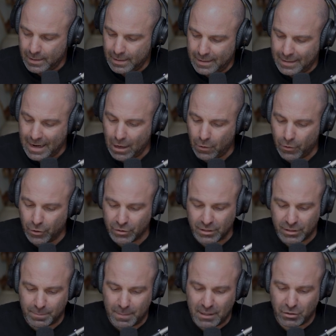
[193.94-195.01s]
Now there's a
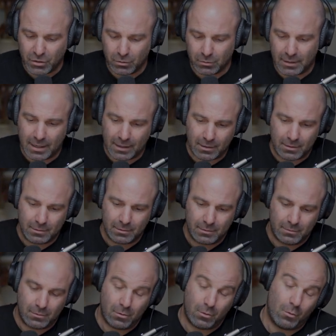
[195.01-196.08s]
special deck,
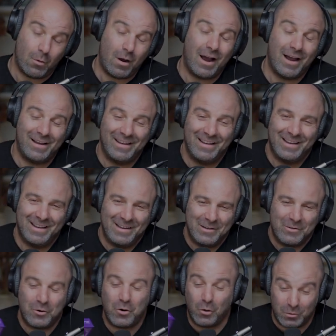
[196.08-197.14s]

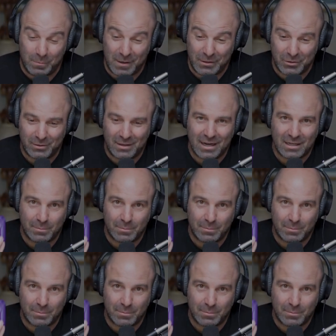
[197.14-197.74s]
they're all special decks,